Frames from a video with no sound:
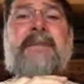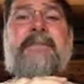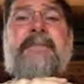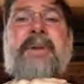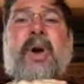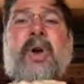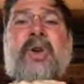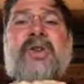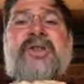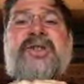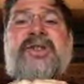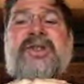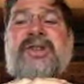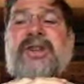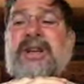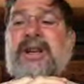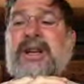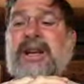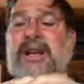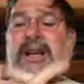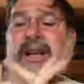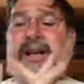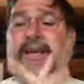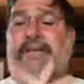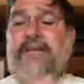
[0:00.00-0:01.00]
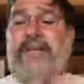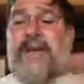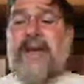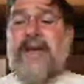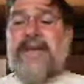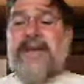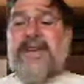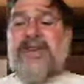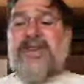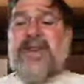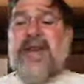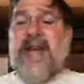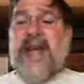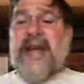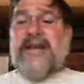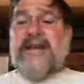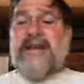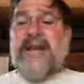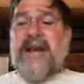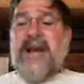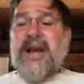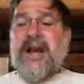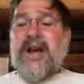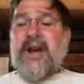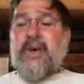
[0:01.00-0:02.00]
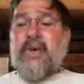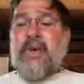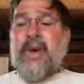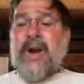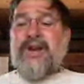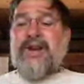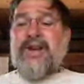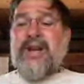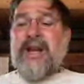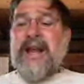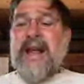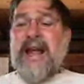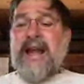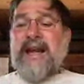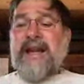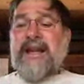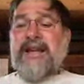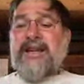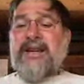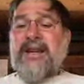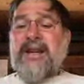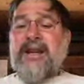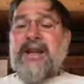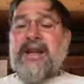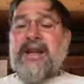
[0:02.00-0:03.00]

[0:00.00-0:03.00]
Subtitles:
post in the chat here where to get it.